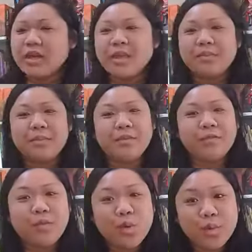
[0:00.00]
But
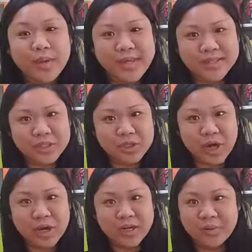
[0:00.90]
before we get
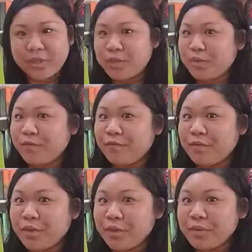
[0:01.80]
started, we do a
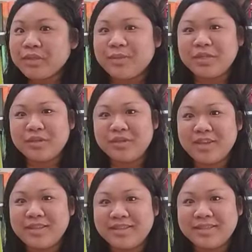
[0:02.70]
few special
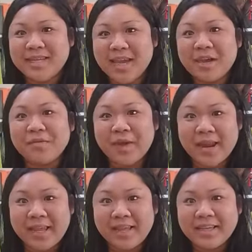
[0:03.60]
things to get
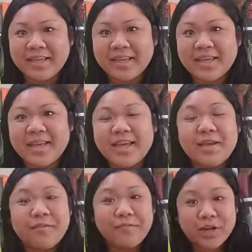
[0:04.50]
ready.
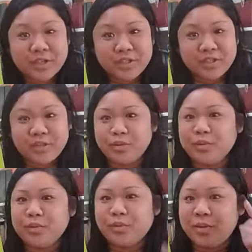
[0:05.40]
First,
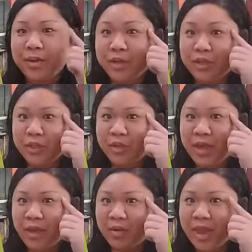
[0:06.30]
we make sure
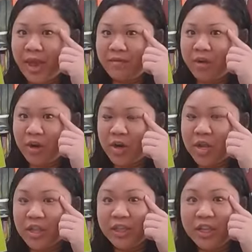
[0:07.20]
that we have our
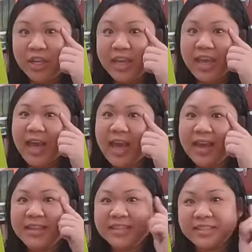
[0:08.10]
looking
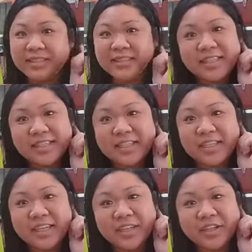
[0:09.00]
eyes and
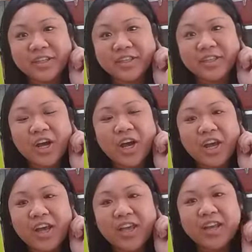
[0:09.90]
listening ears
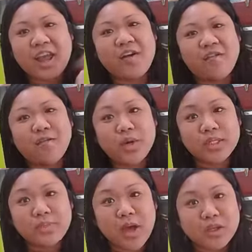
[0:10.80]
on and our
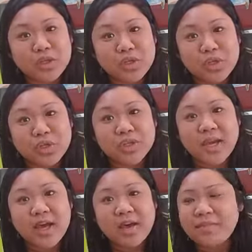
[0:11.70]
voice box turned
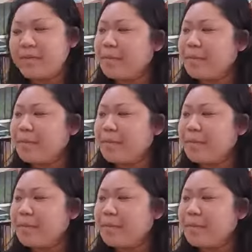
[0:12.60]
up.